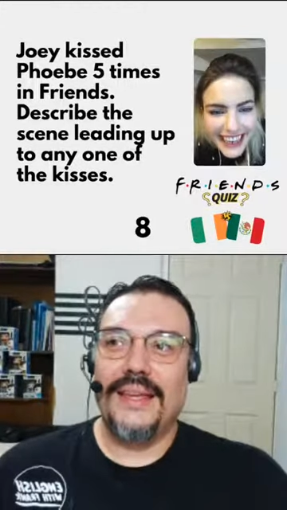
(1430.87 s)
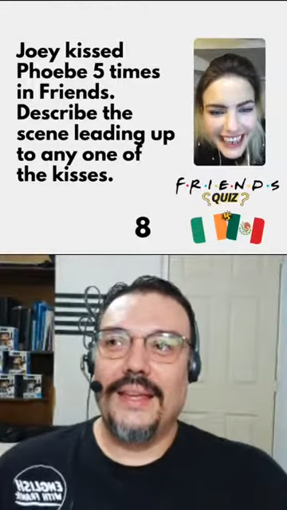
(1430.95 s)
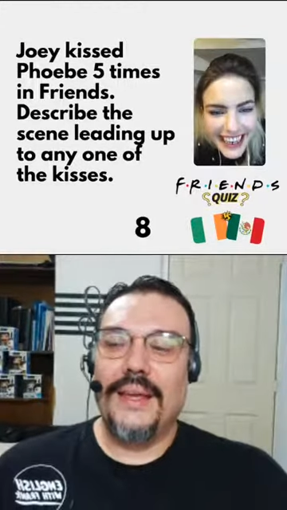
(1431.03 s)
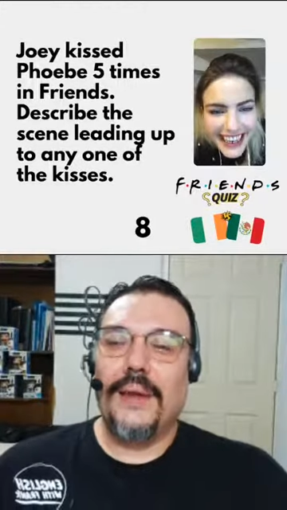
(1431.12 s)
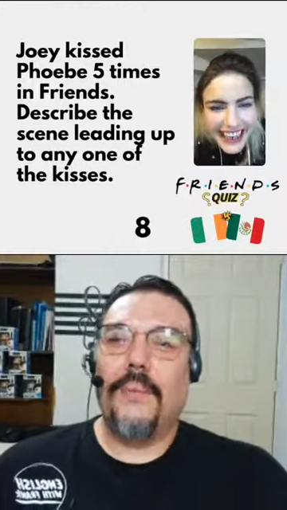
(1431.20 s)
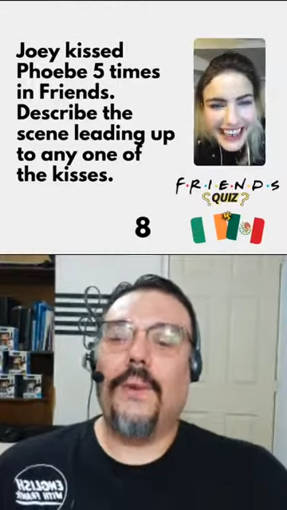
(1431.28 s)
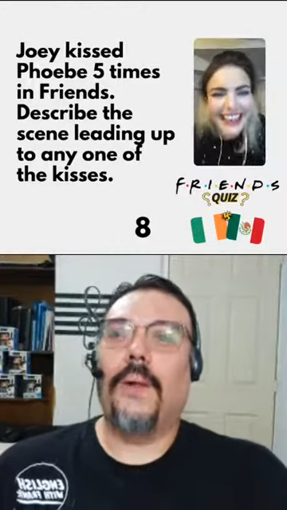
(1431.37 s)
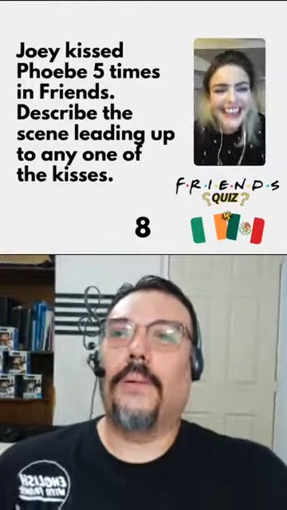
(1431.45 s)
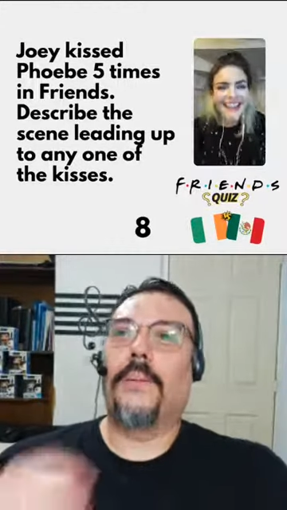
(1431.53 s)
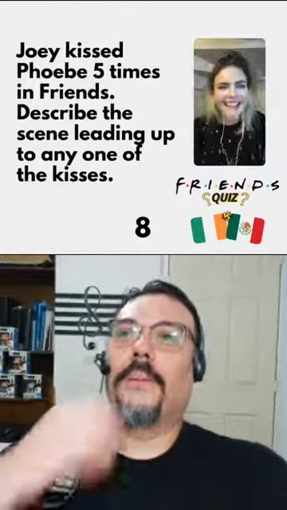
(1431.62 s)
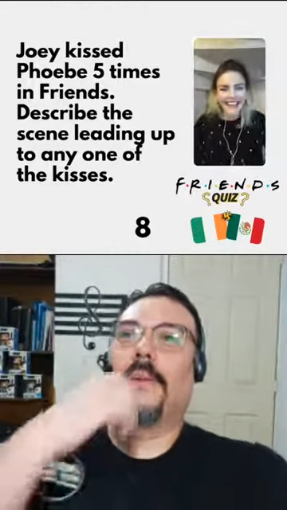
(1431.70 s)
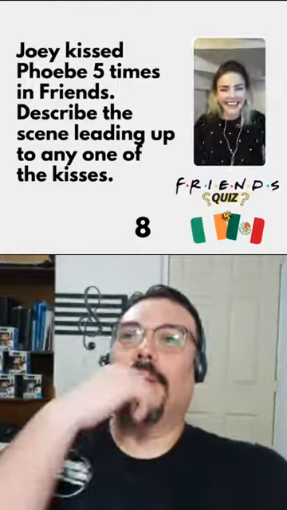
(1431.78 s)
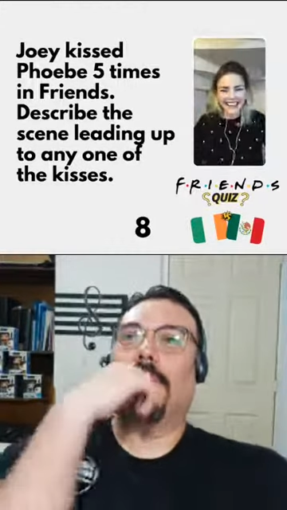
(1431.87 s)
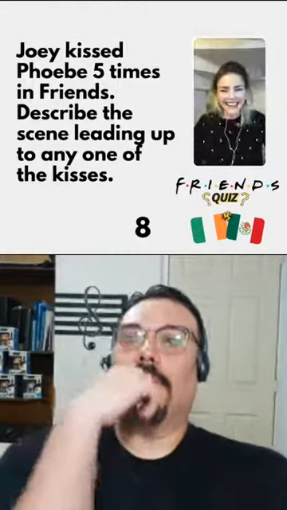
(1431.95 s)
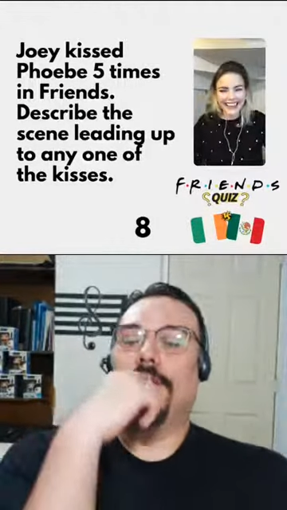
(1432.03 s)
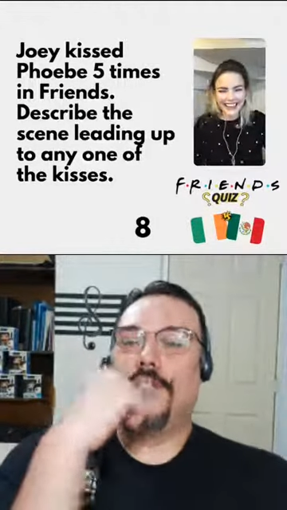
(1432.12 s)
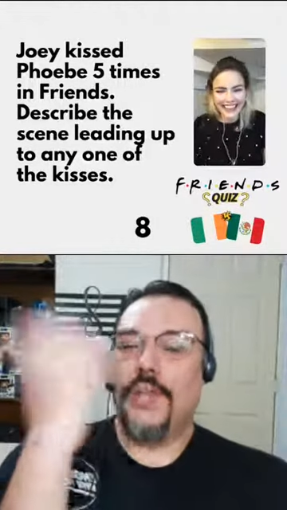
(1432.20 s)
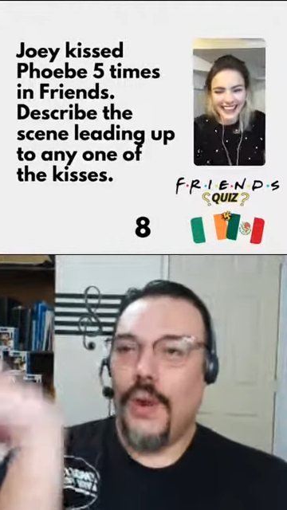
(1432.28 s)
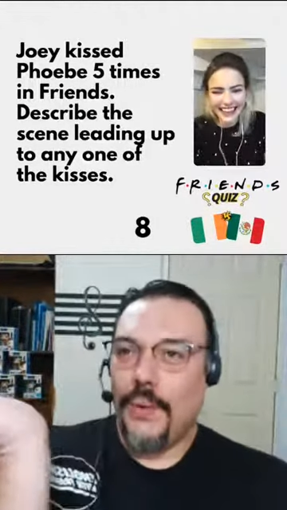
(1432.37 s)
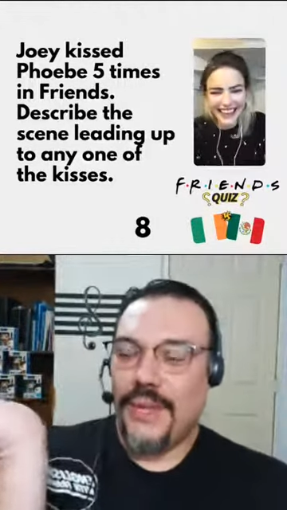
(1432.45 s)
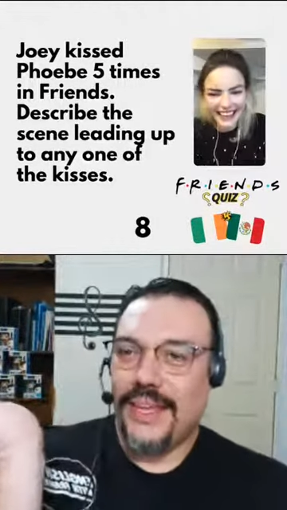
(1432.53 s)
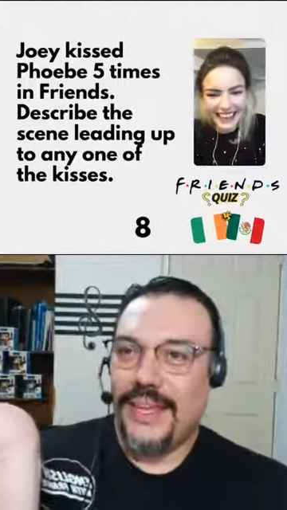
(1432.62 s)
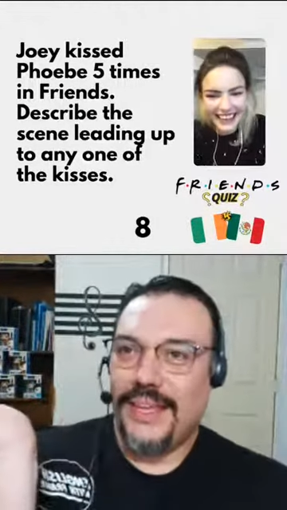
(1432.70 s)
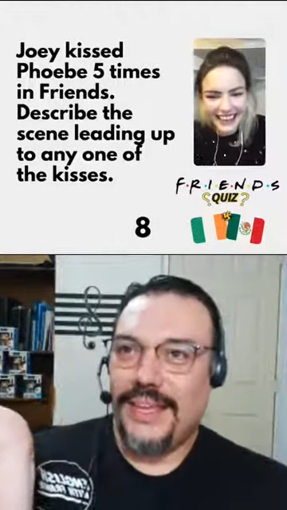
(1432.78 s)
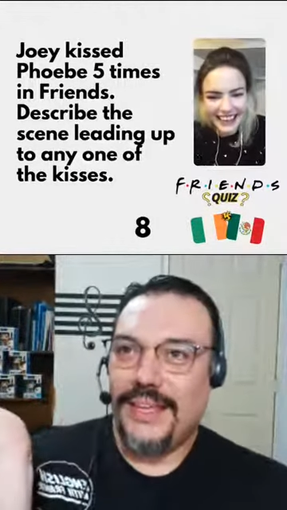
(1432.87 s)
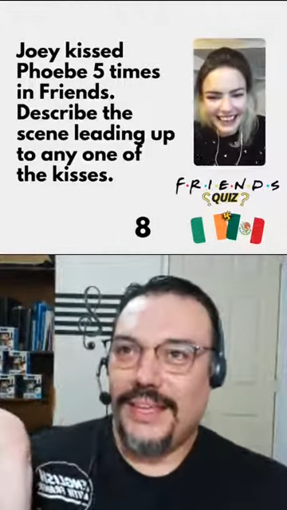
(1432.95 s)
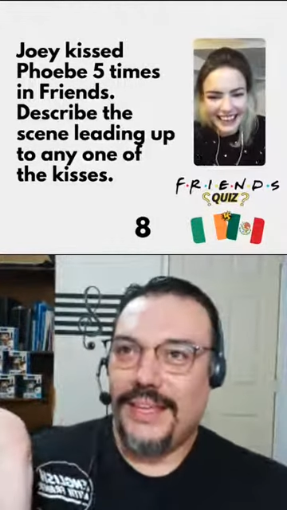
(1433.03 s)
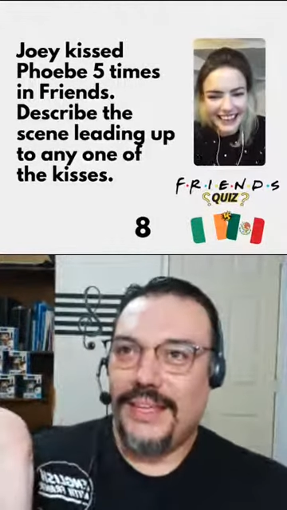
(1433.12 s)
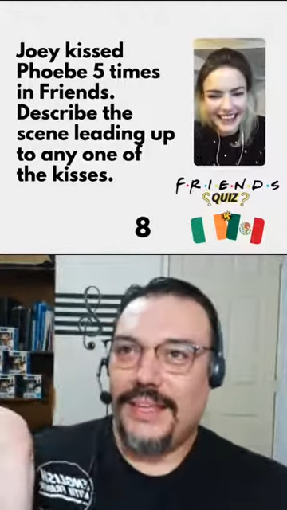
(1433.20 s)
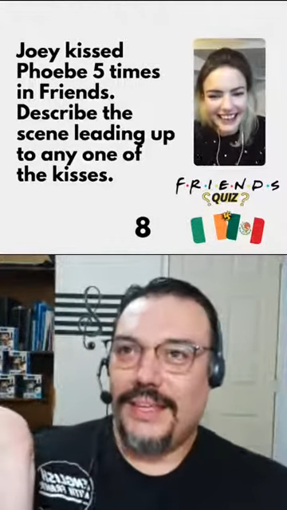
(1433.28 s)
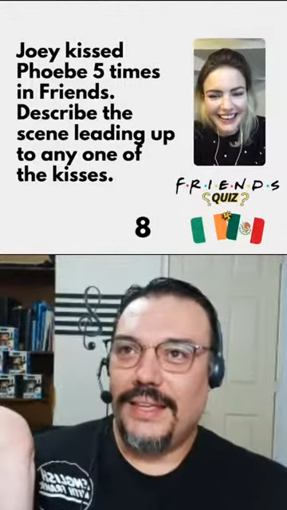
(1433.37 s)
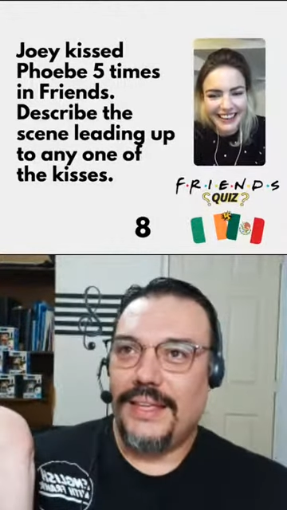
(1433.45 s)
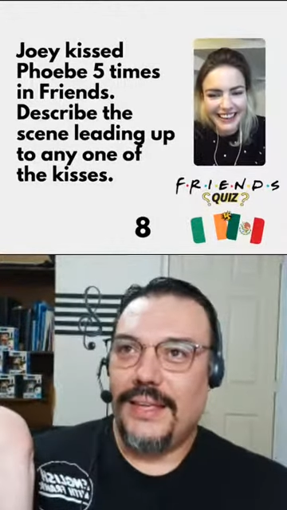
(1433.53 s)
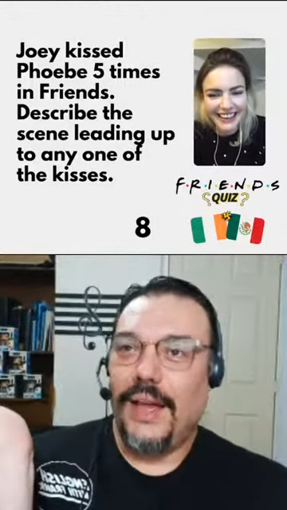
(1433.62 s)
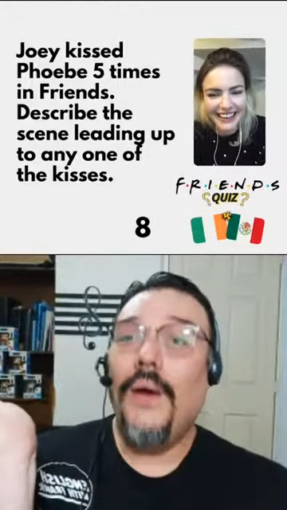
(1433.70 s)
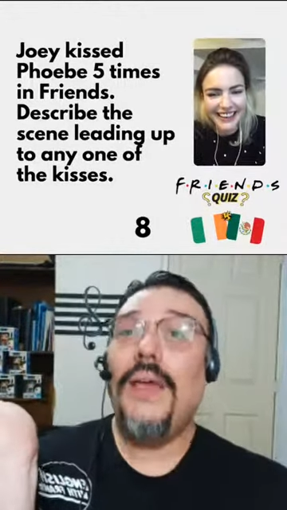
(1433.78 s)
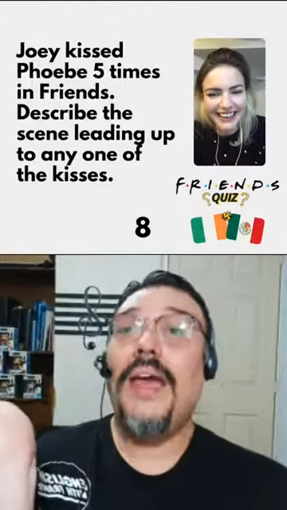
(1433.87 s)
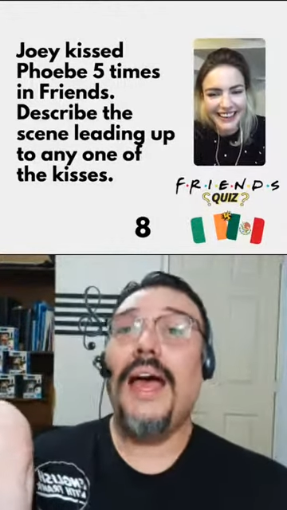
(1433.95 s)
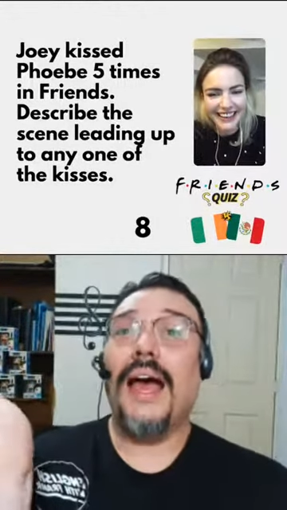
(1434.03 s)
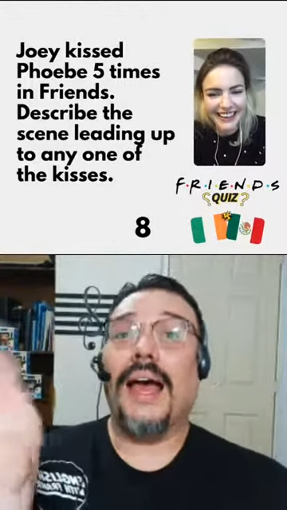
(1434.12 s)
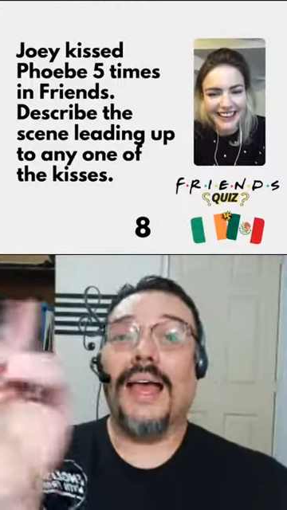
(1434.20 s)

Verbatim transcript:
Speaker 1: Well, Joey. Oh yeah,